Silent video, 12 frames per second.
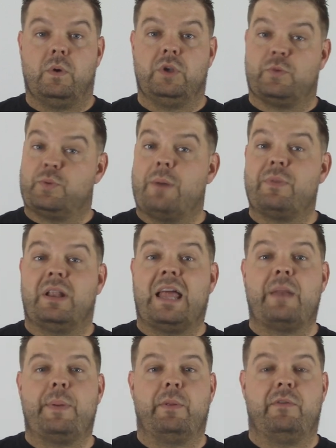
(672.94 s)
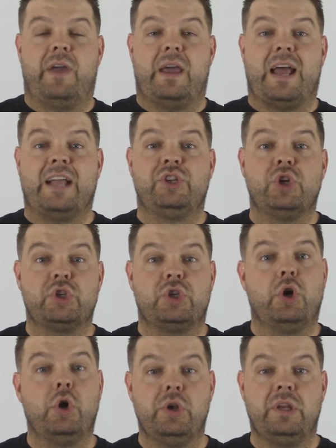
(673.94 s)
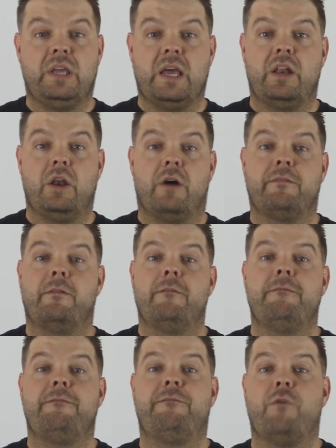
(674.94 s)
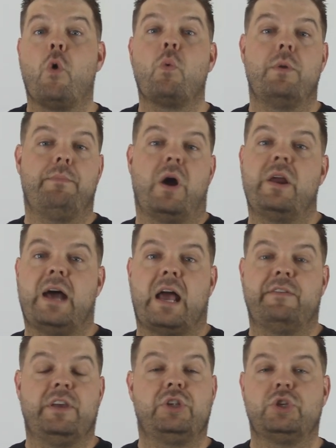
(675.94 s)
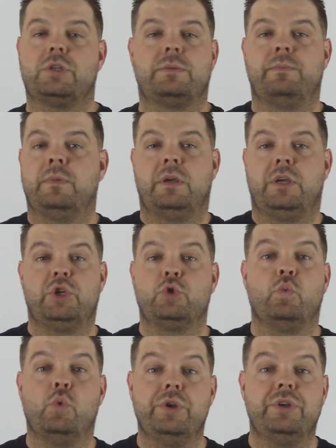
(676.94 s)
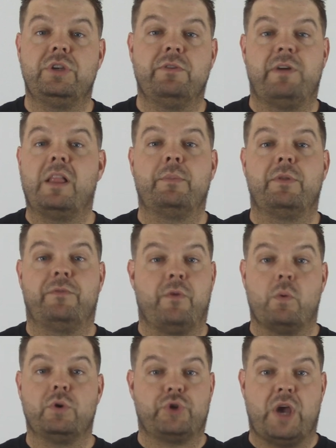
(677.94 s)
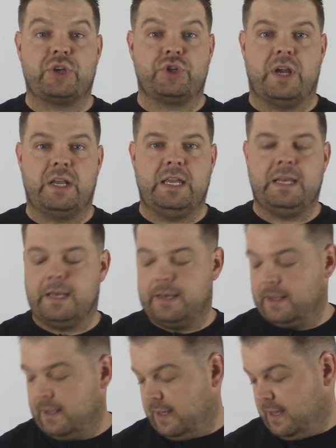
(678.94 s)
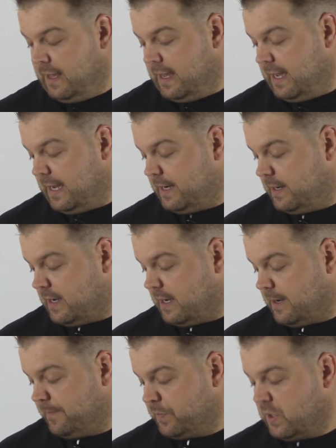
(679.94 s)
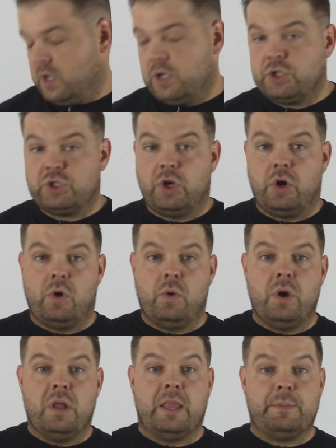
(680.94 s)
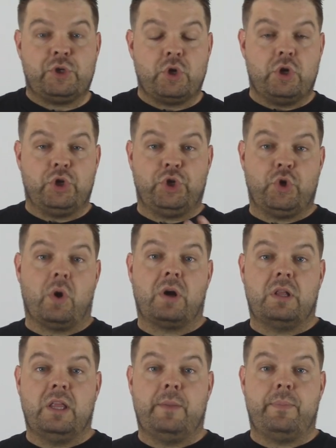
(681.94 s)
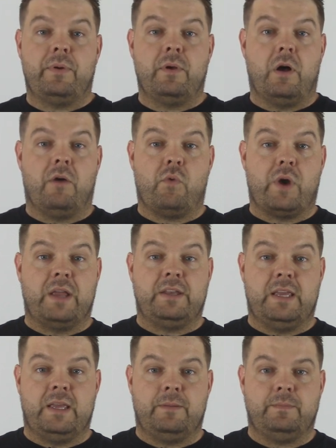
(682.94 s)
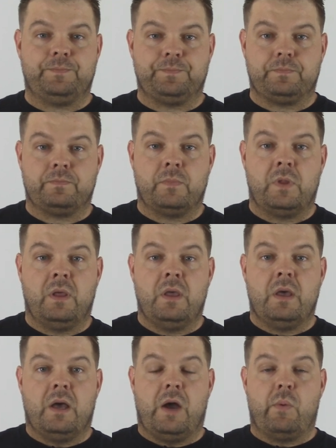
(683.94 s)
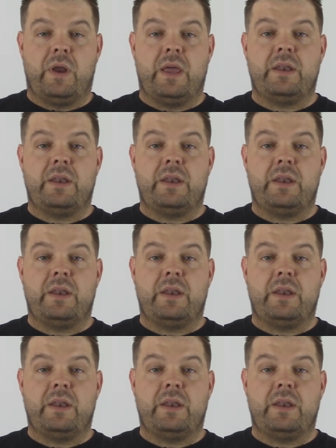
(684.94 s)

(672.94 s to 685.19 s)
is a problem that a lot of people have had. I just couldn't get enough forward bite out of it. It just wouldn't develop the forward traction I needed. And so let me show you a short clip of what I did. I went